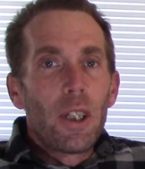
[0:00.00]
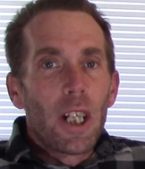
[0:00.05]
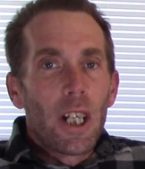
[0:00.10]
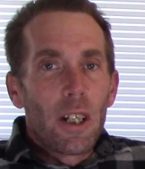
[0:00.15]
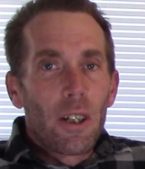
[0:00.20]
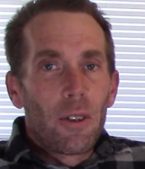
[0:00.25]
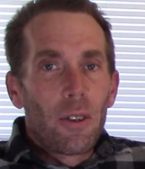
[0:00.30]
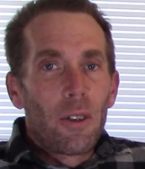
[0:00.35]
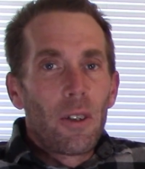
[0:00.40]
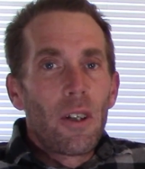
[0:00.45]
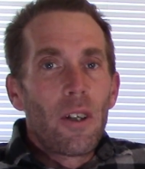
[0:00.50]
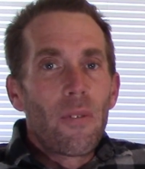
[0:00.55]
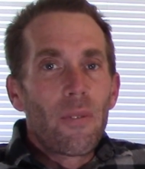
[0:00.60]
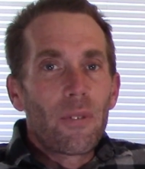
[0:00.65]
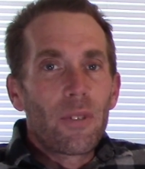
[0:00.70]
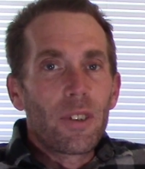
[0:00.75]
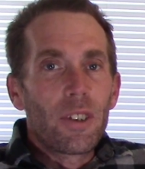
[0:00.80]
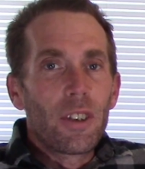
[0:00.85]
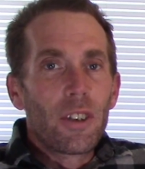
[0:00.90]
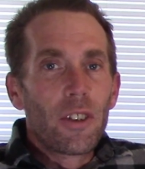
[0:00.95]
channel,
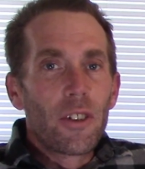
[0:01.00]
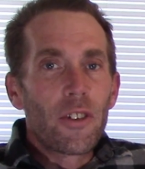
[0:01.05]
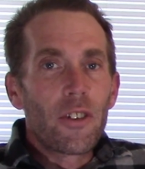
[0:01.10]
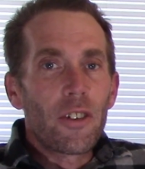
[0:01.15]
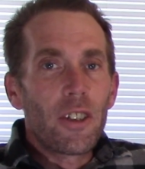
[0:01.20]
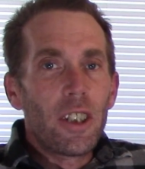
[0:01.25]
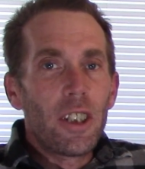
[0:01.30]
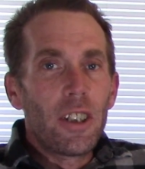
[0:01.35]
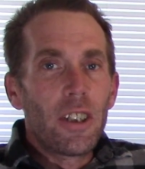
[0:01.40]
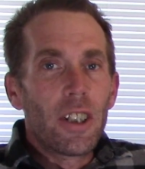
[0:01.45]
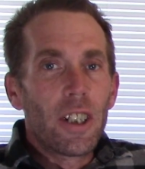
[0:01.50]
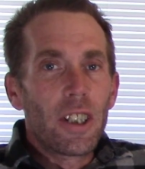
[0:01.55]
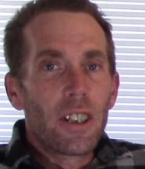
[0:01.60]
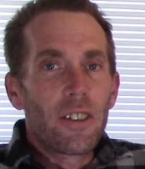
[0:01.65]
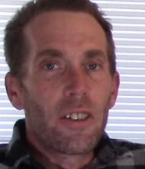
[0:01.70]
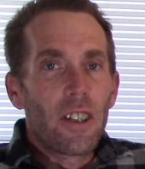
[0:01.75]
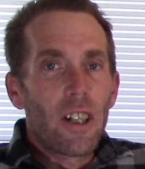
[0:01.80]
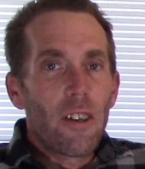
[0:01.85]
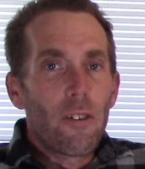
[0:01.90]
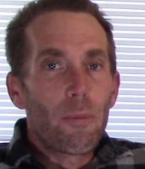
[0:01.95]
you'll see
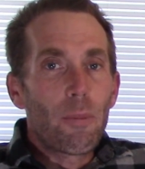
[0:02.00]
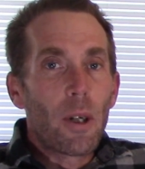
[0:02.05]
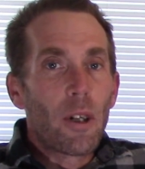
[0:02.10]
that I've